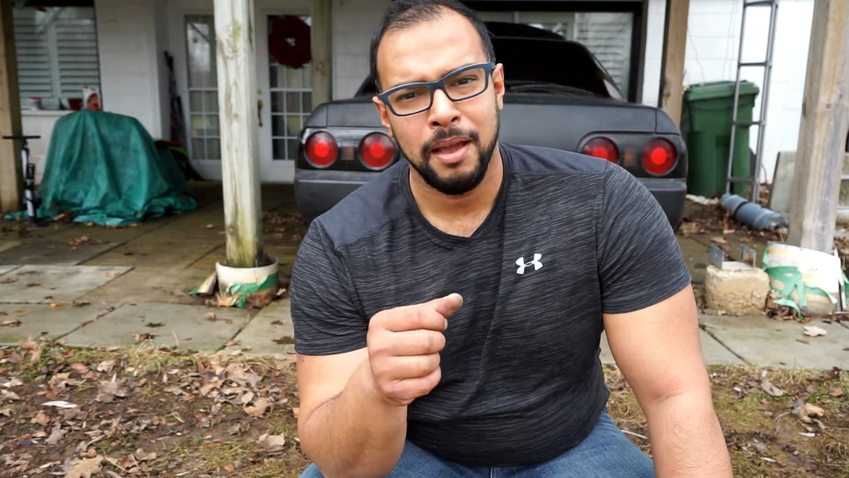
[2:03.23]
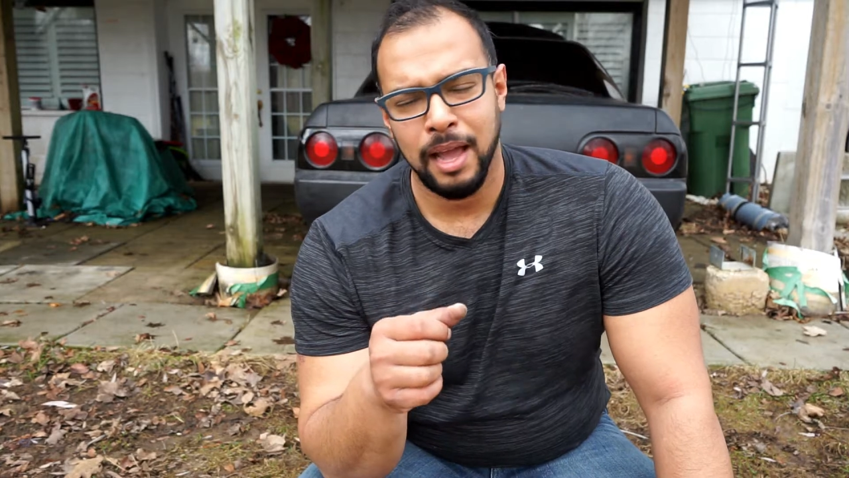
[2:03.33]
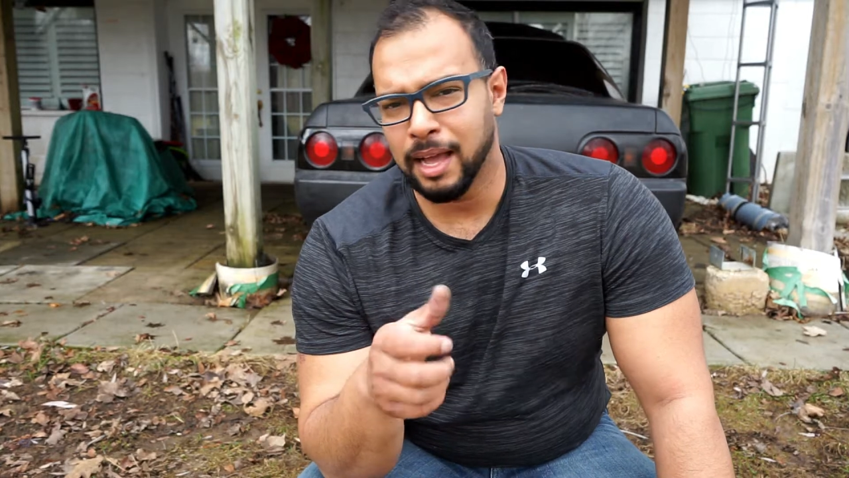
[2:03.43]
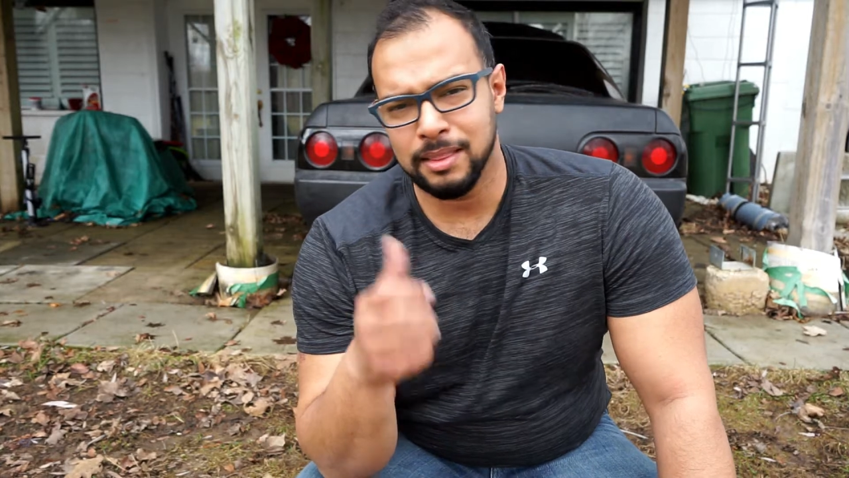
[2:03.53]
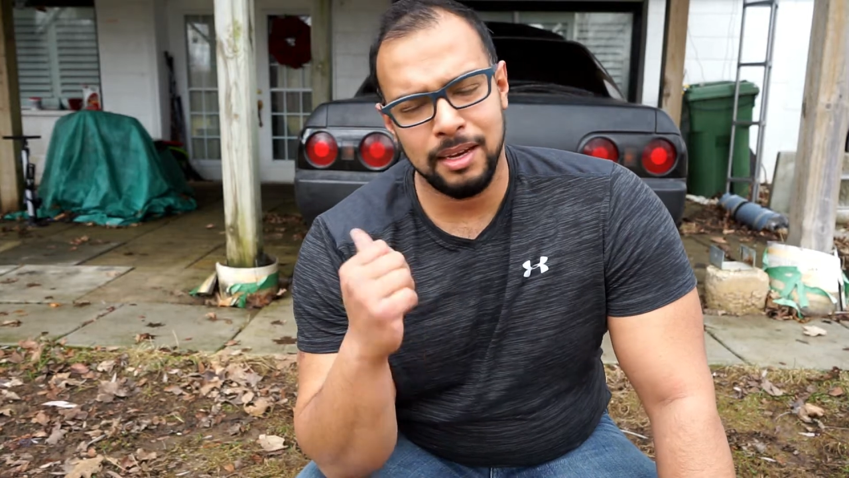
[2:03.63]

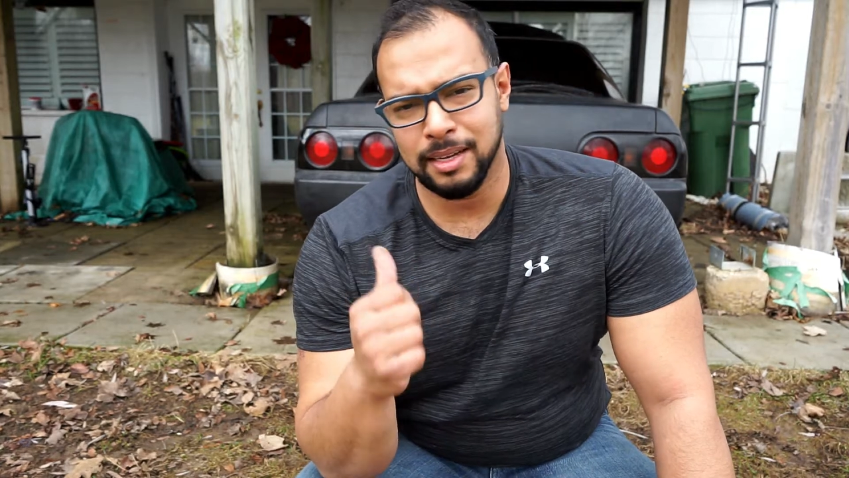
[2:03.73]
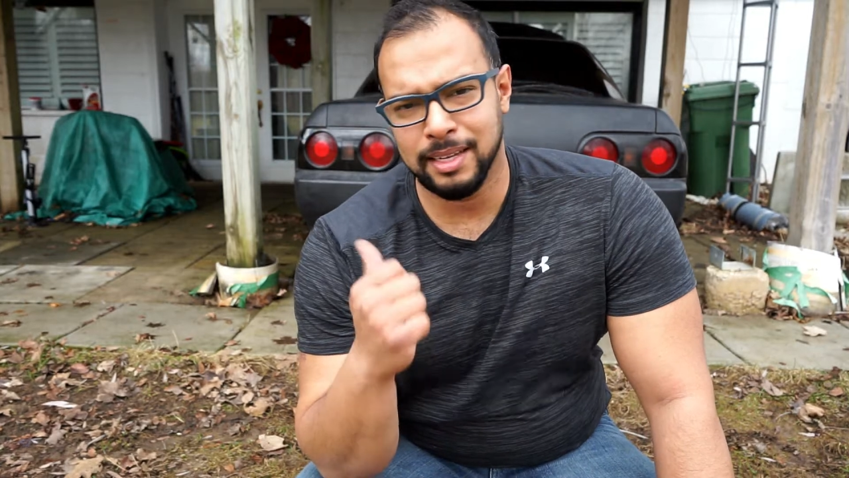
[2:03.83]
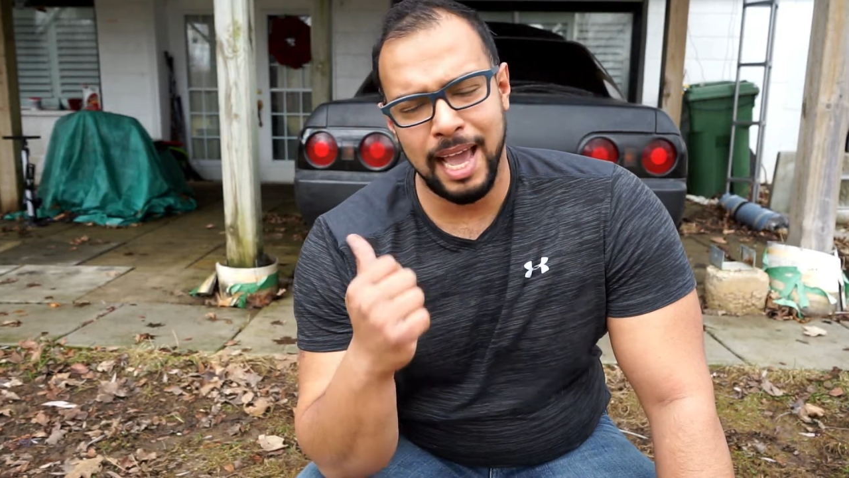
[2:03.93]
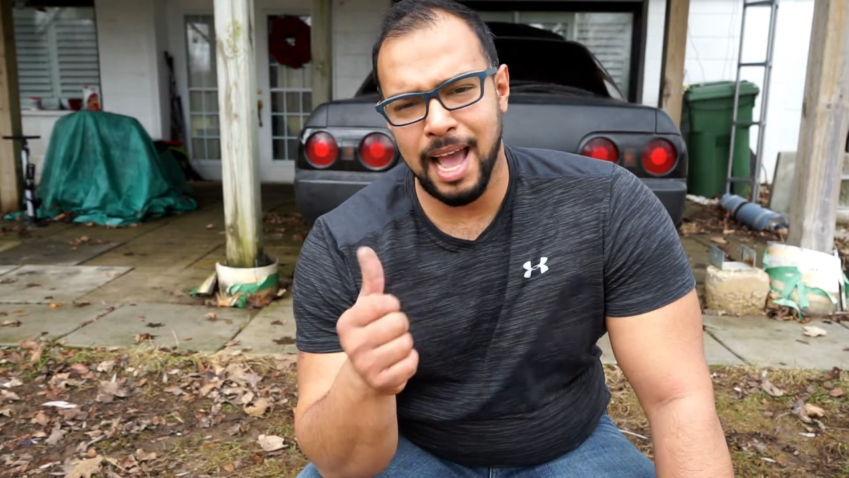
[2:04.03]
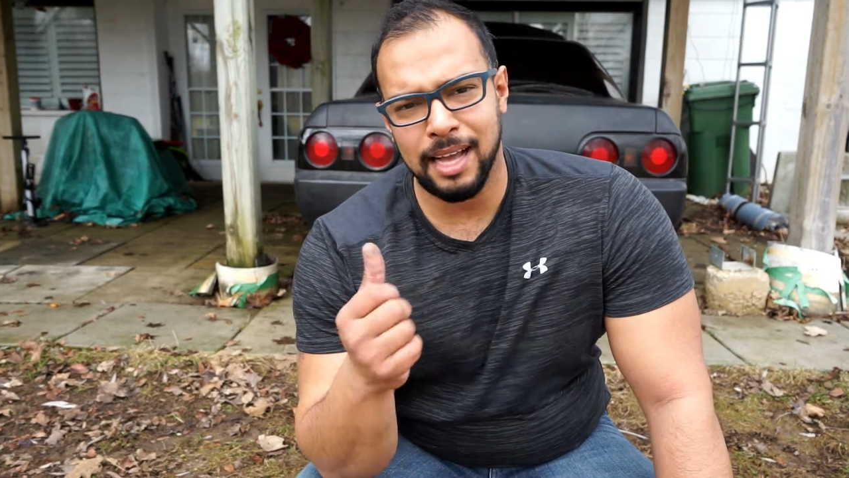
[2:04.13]
and the
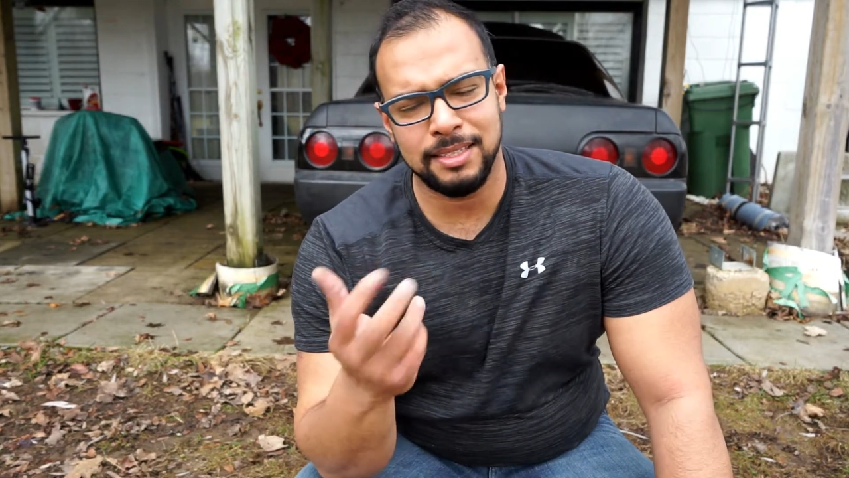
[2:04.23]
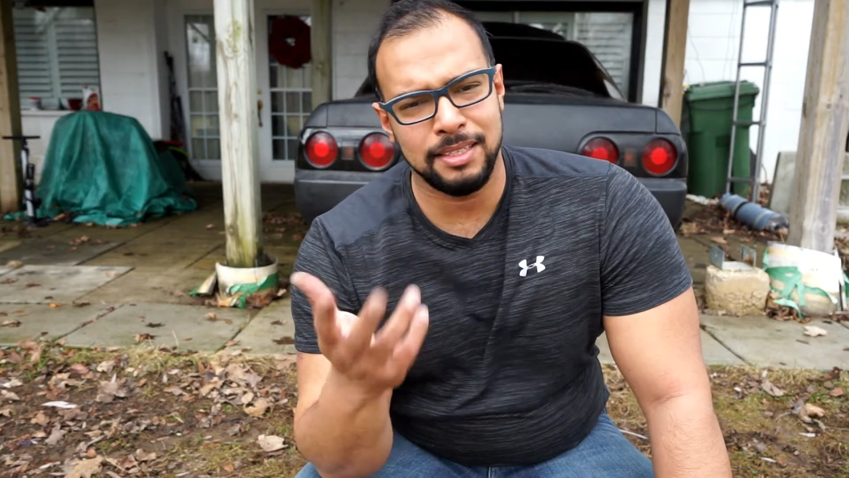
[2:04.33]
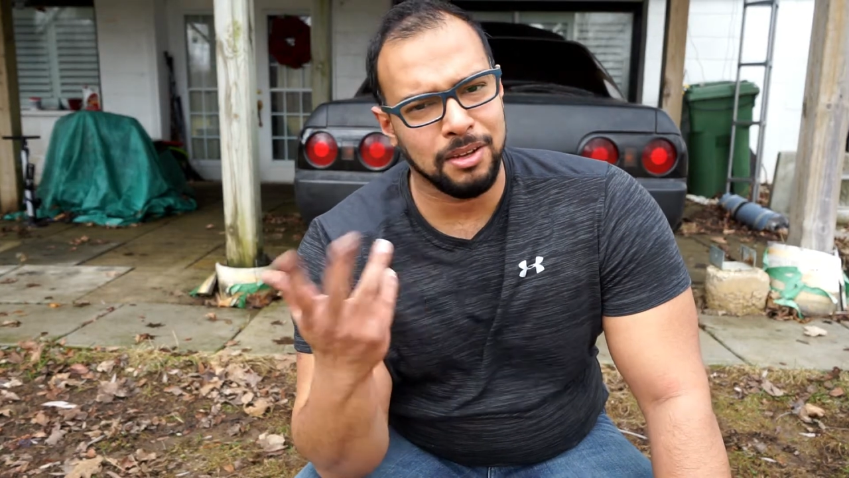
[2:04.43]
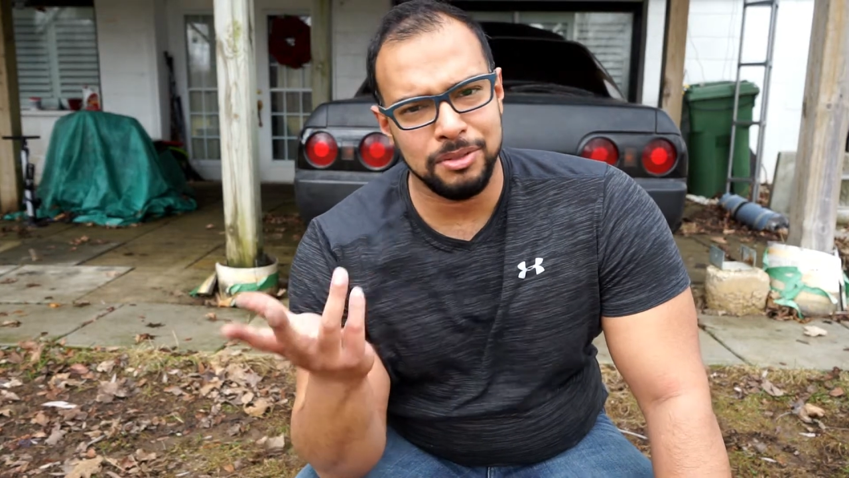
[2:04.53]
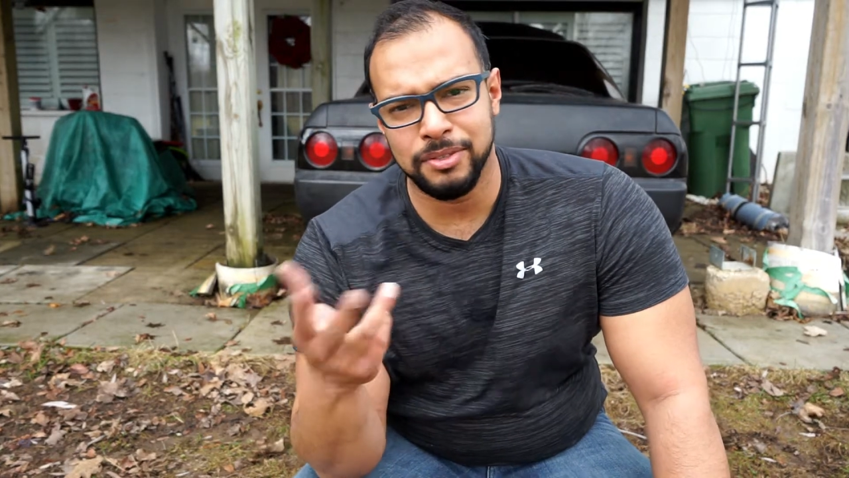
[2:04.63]
gas
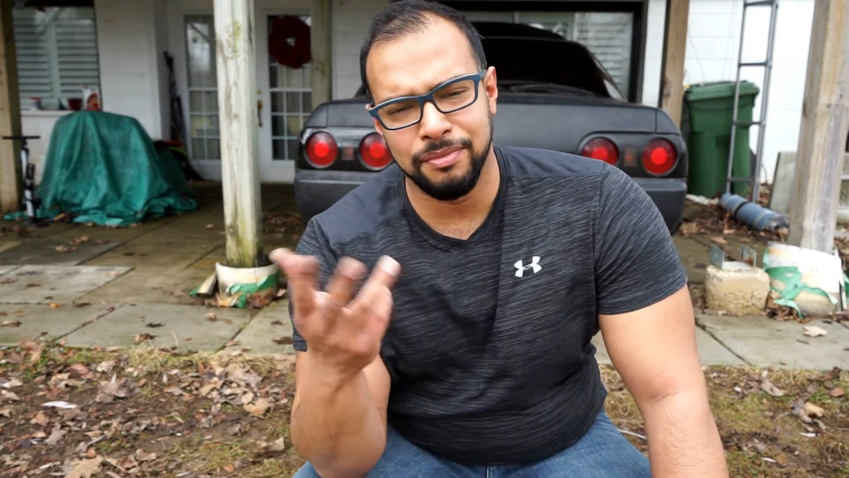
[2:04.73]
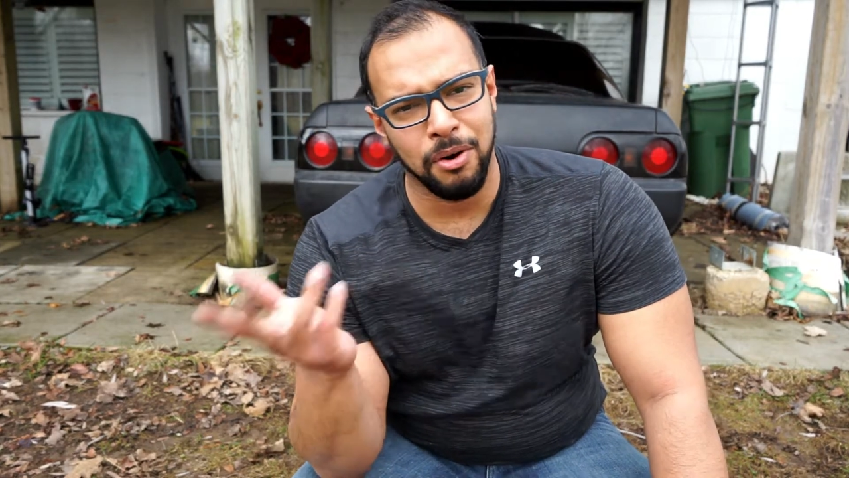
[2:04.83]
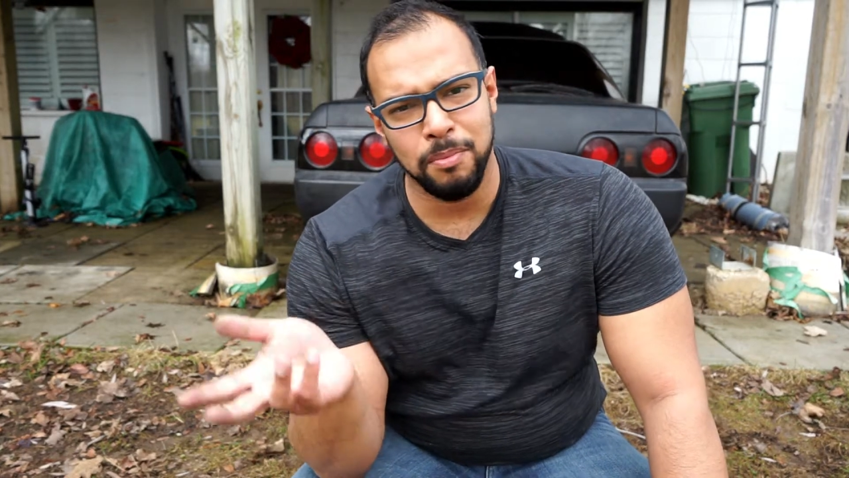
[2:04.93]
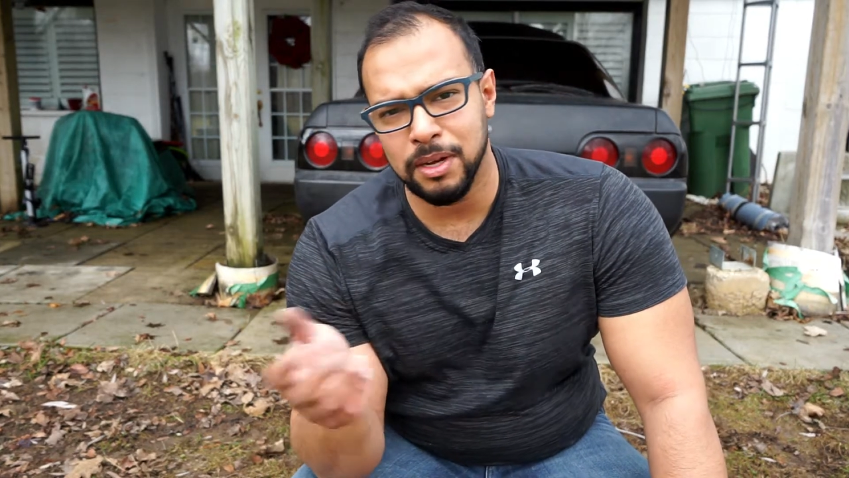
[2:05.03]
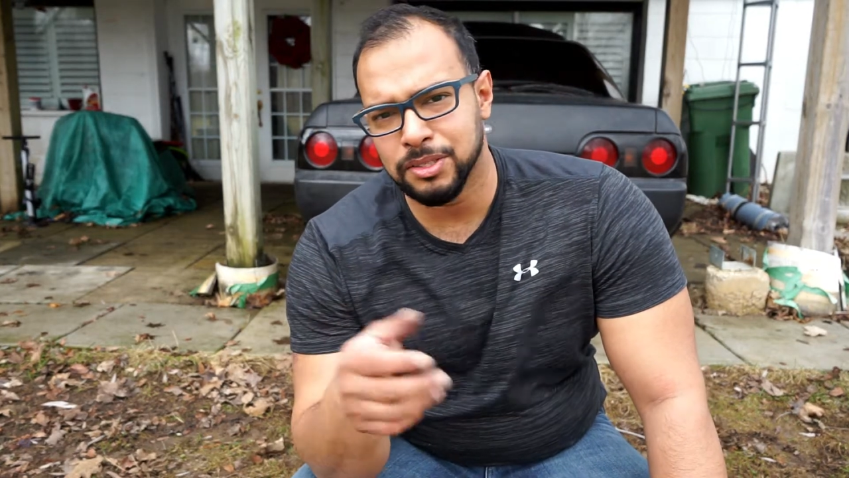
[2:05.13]
is also
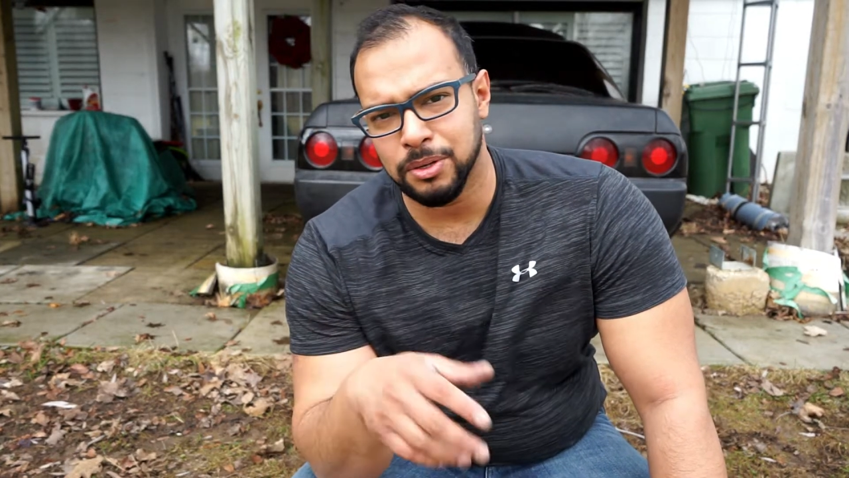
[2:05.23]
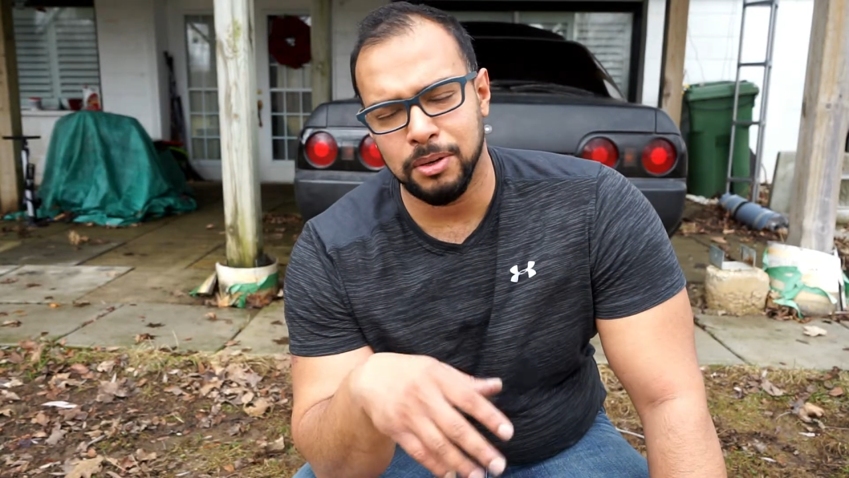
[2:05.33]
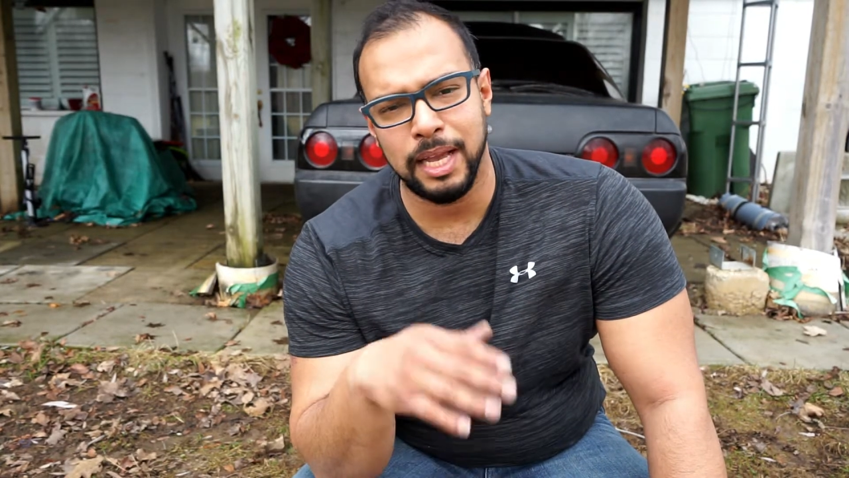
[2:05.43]
4 months old.